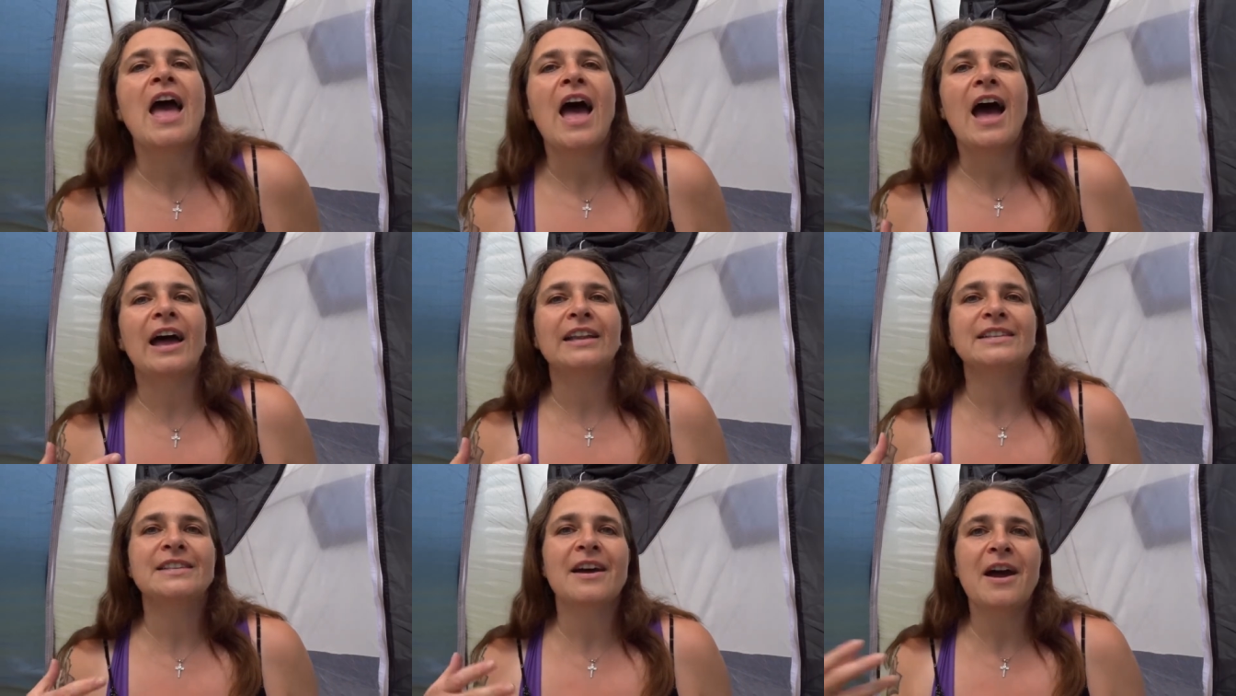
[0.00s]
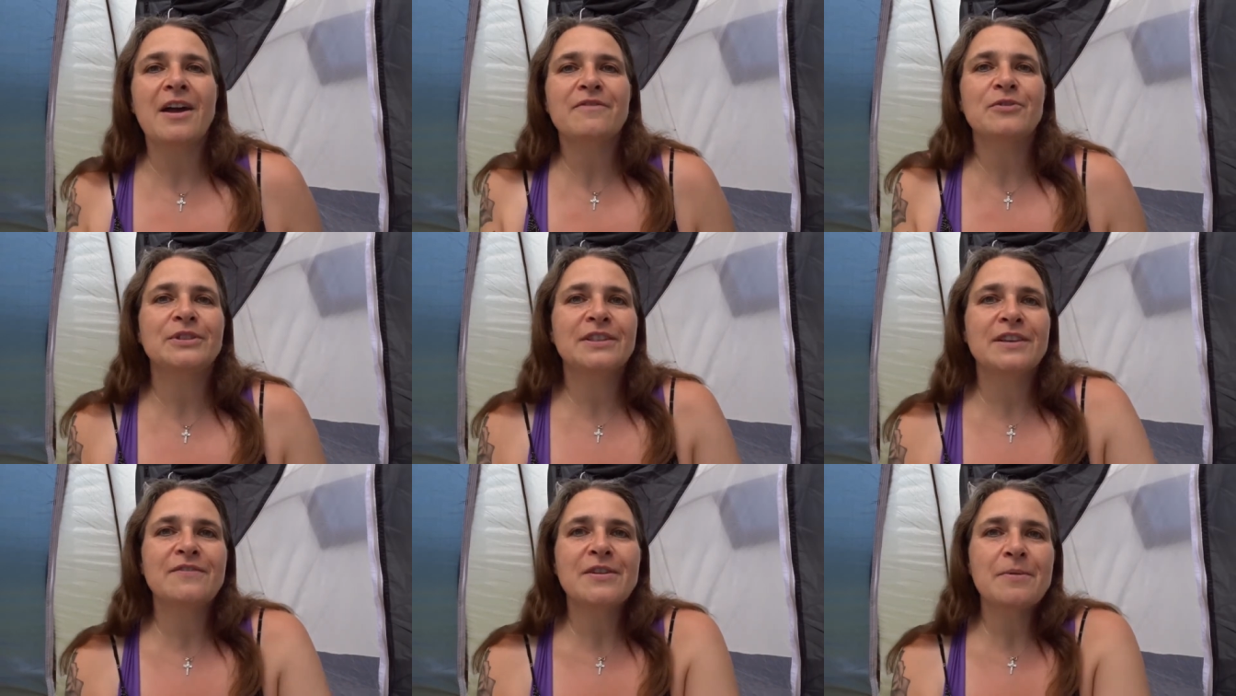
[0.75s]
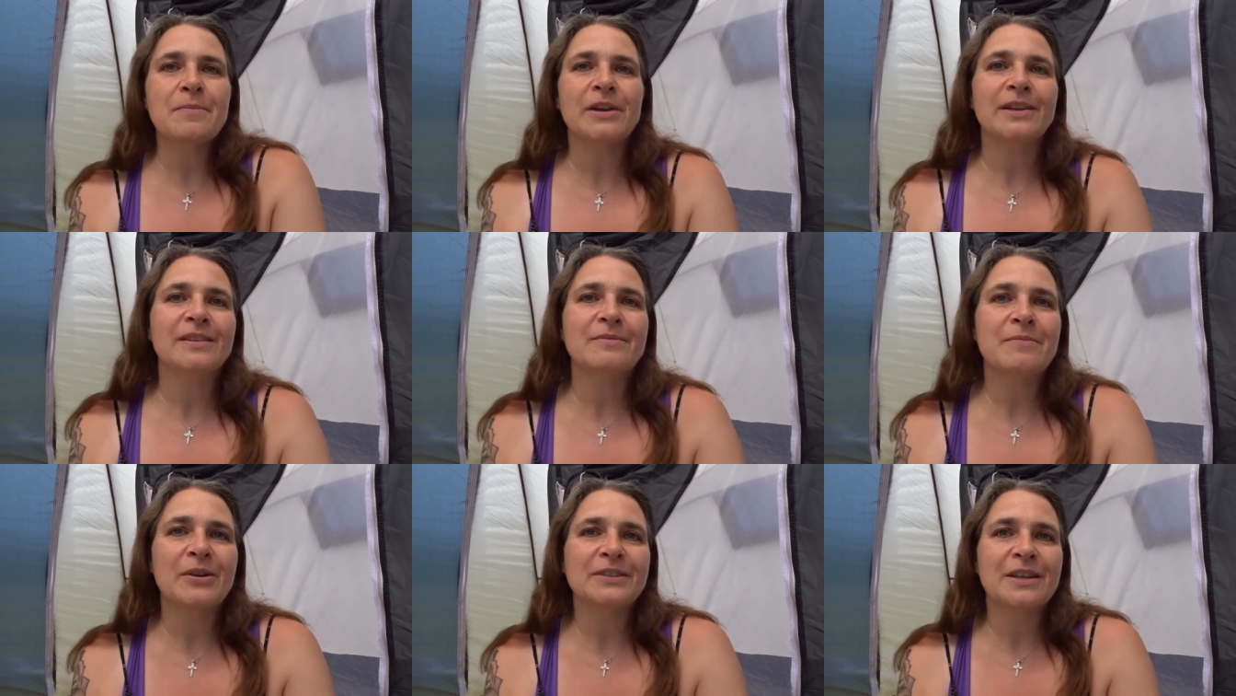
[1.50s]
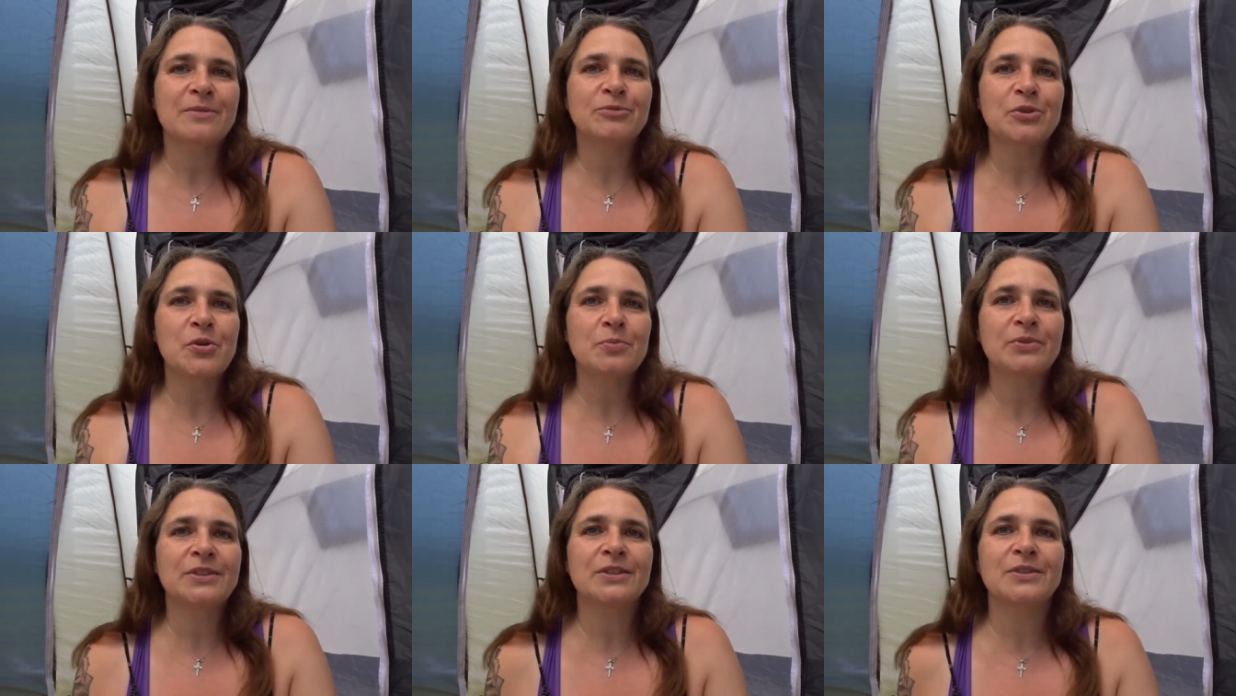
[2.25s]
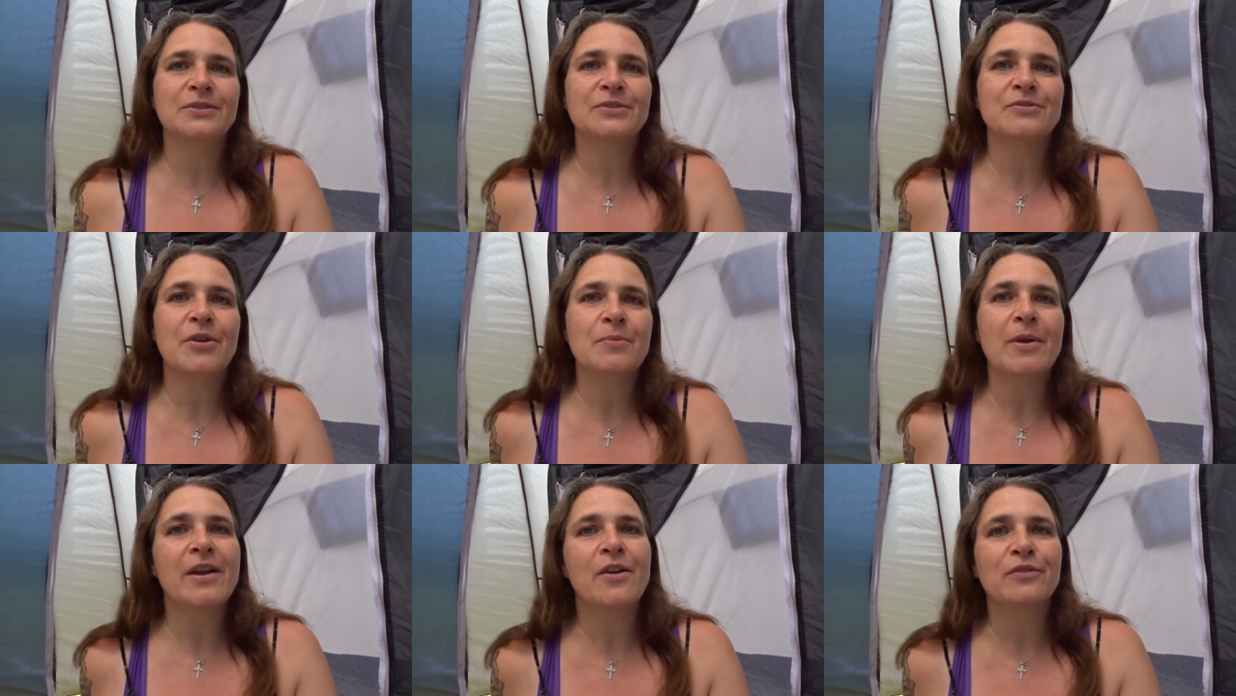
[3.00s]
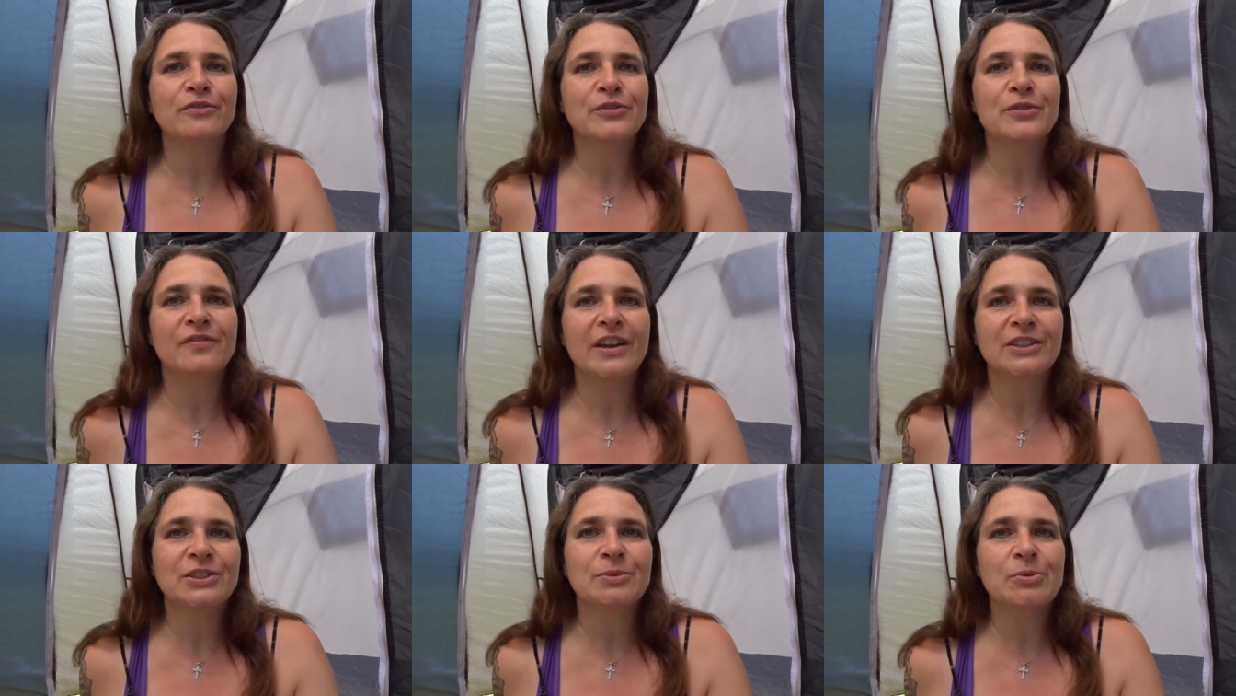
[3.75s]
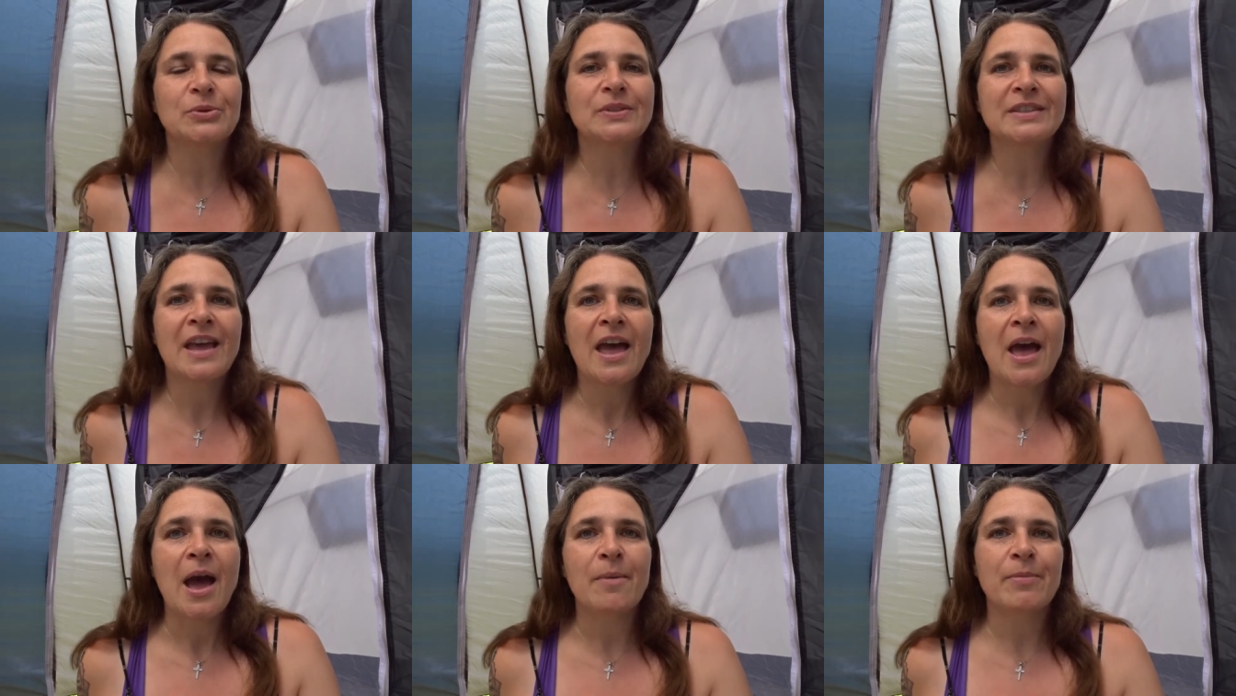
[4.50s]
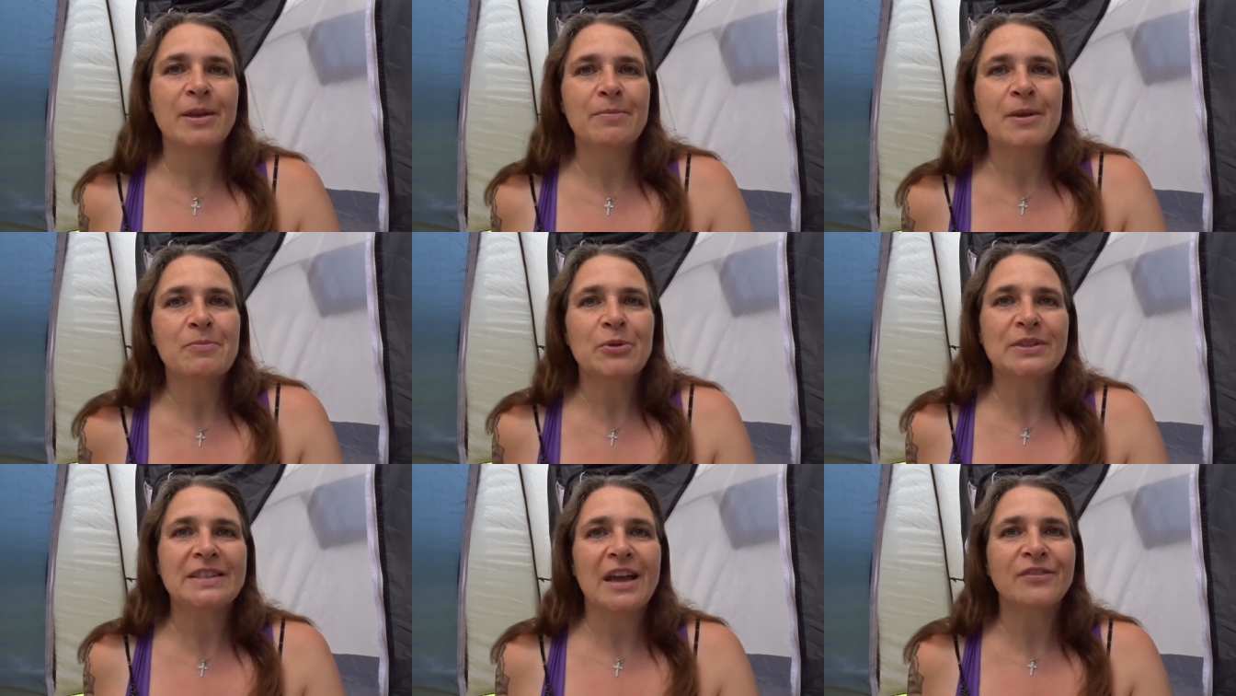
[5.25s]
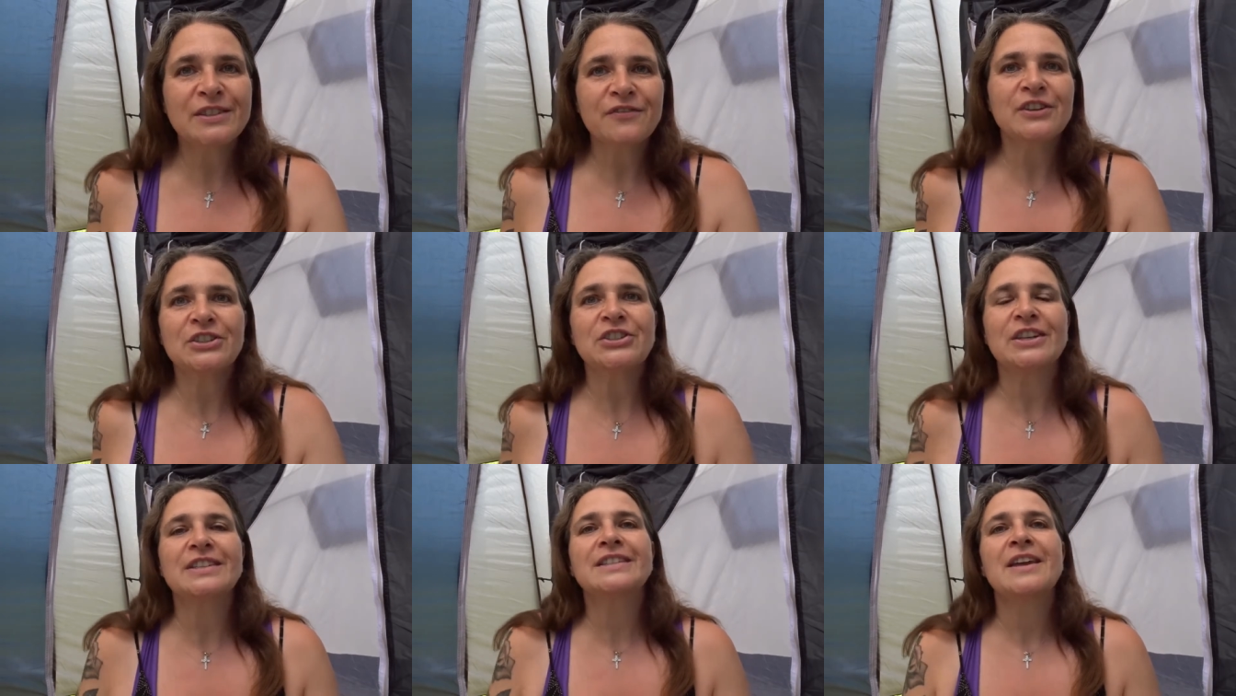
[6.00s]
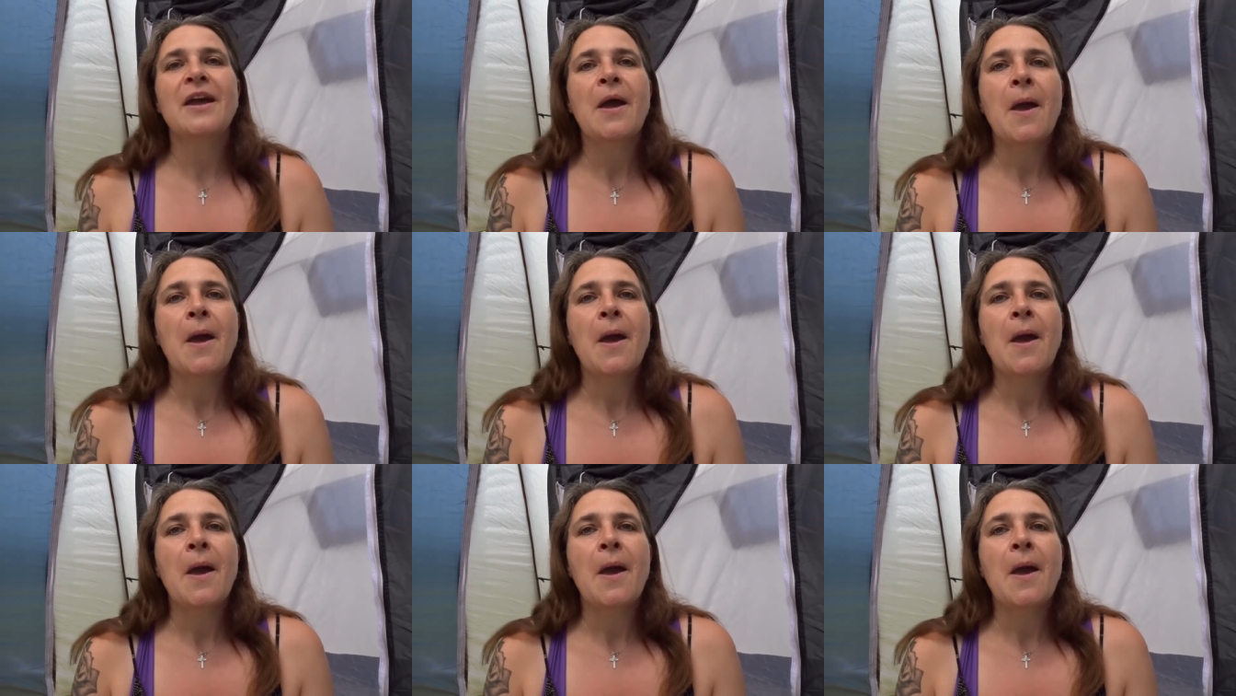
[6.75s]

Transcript: And uh, I've also given up my part-time job to grow my own fruit and vegetables and be a bit more self-sufficient.